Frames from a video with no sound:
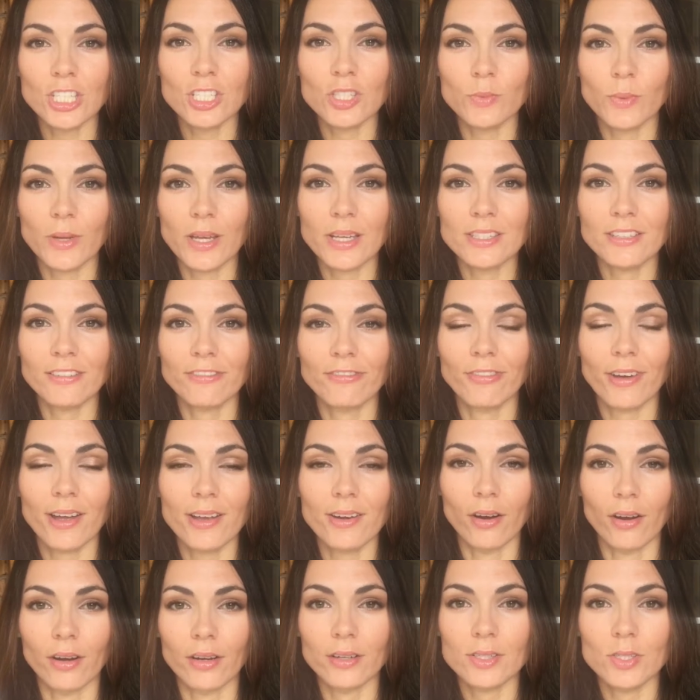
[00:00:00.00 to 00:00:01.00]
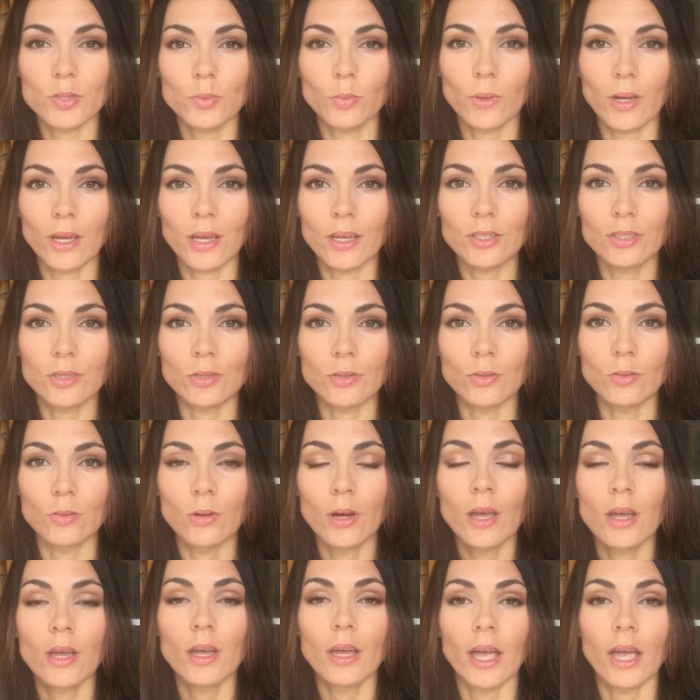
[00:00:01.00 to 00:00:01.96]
6 weeks of fine arts, we do